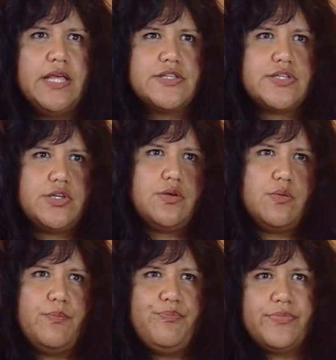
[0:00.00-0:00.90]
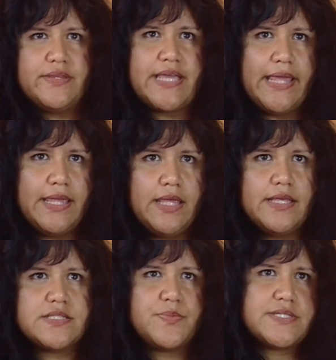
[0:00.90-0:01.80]
So
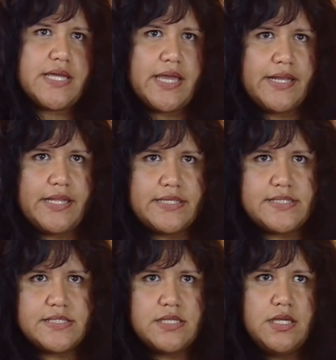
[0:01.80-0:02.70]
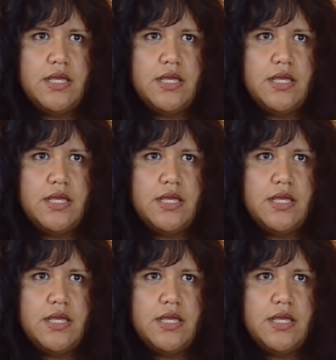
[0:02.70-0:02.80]
Taiki is a protagonist.